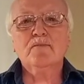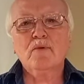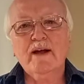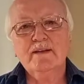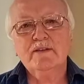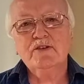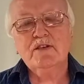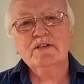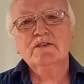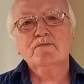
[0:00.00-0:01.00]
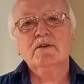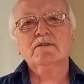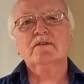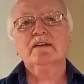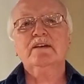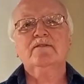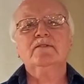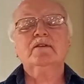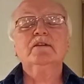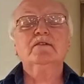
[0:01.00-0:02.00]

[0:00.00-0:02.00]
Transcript: Bread. Jesus was unleavened.